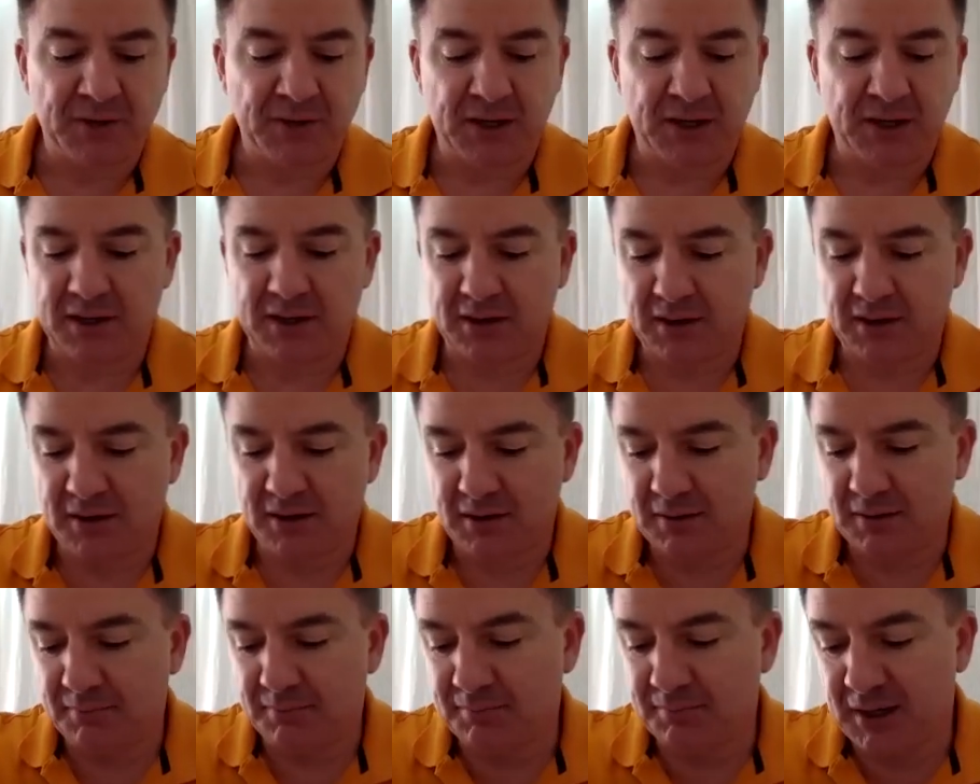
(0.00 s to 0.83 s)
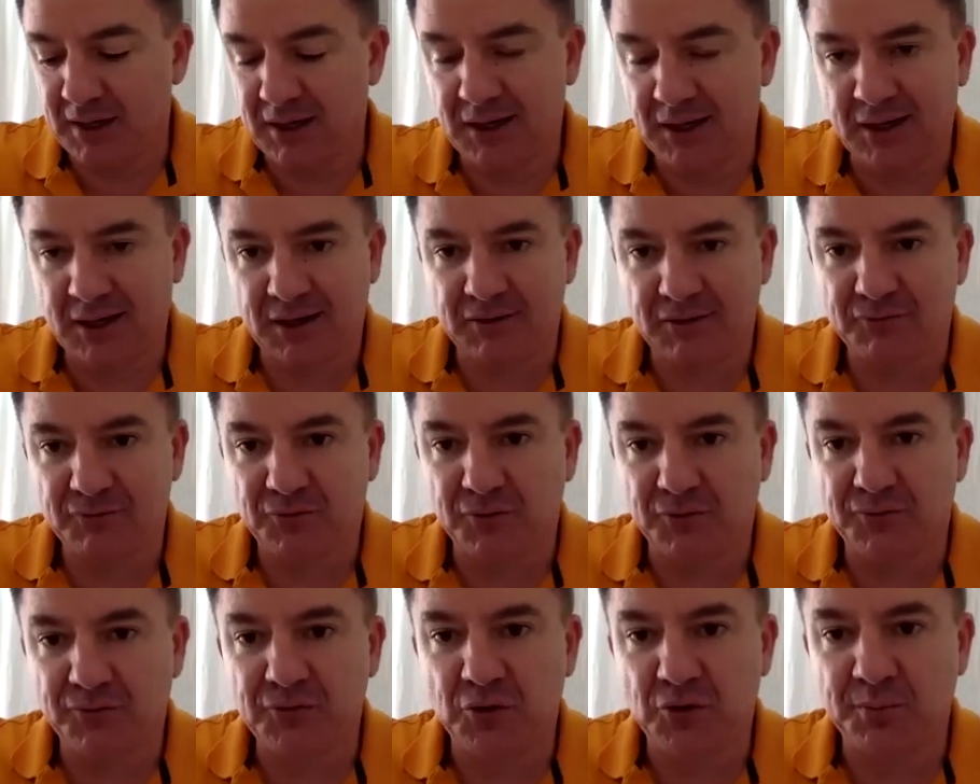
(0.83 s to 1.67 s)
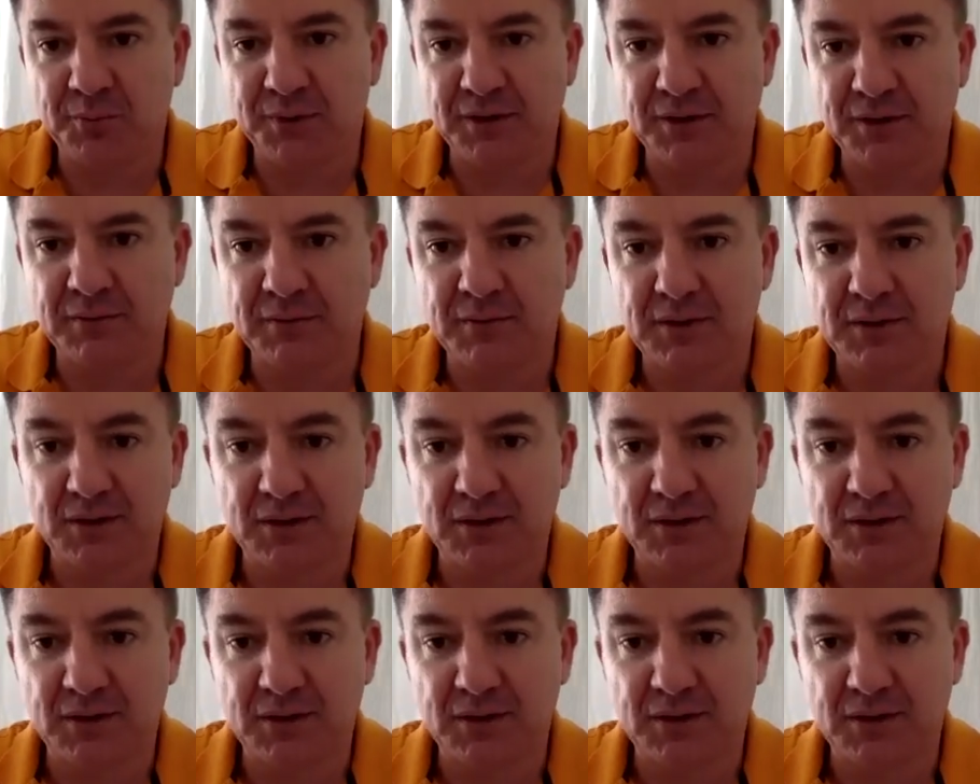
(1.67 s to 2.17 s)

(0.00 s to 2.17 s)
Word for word: uh, meaning and fulfillment.